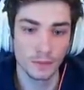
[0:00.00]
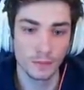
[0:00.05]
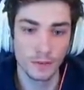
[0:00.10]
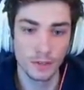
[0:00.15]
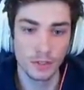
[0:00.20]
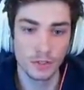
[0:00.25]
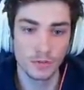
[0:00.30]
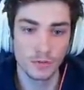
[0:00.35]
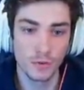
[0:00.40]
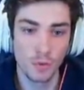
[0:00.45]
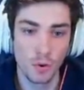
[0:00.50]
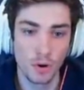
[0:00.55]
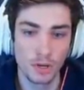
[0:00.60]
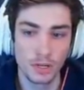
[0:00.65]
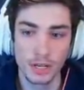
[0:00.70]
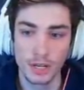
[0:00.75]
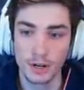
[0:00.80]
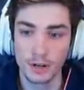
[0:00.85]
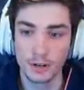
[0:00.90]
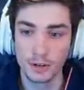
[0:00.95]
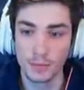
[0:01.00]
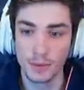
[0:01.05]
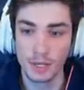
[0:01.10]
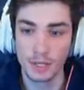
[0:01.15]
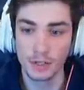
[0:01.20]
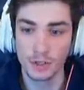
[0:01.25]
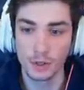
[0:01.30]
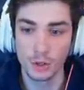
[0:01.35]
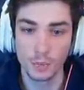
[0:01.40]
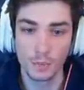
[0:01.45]
defensive coordinator, we
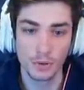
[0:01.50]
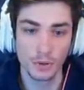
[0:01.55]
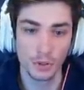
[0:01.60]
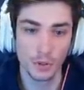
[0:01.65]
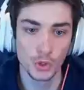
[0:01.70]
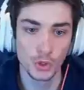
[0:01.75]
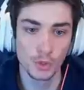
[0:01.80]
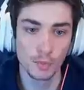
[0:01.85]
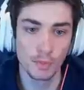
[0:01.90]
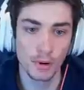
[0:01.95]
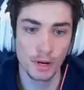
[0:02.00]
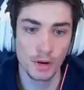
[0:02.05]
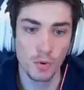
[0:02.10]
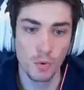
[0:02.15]
can do pursuit by